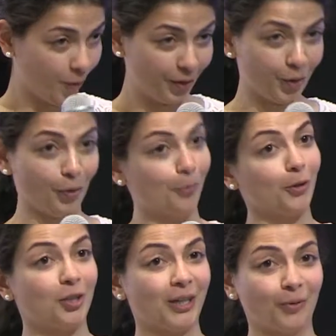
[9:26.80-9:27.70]
whether you're
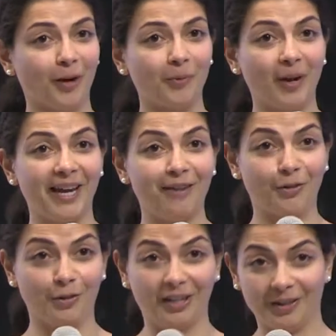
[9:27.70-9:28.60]
approaching it the right way if
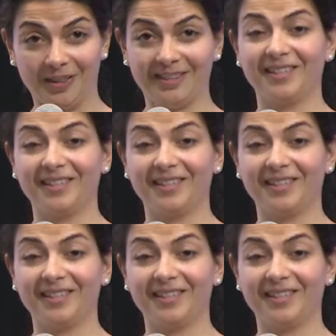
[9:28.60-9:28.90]
you think that